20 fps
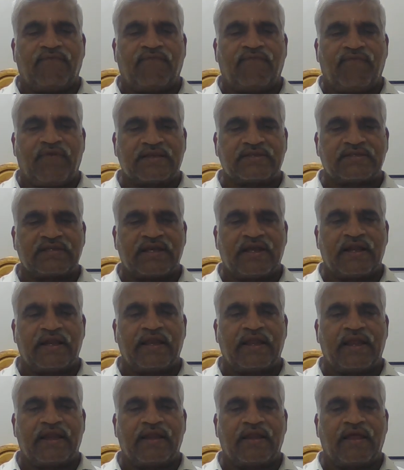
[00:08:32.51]
fixed
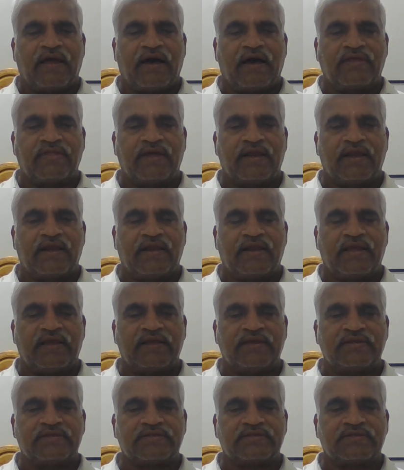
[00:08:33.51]
and other end
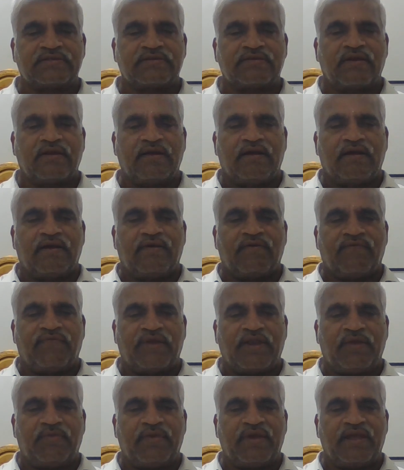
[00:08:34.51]
is
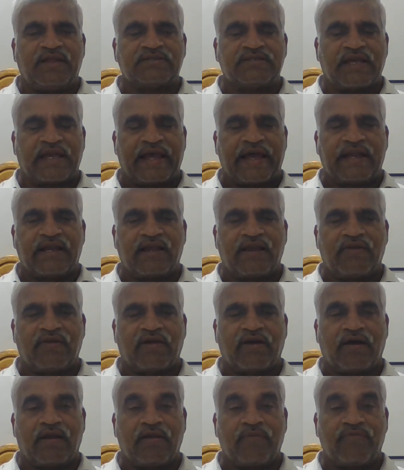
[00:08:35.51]
free, means a cantilever
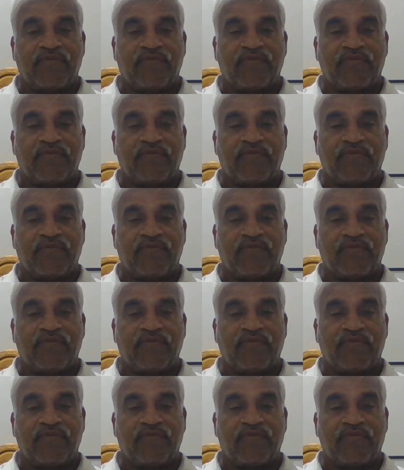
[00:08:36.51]
column.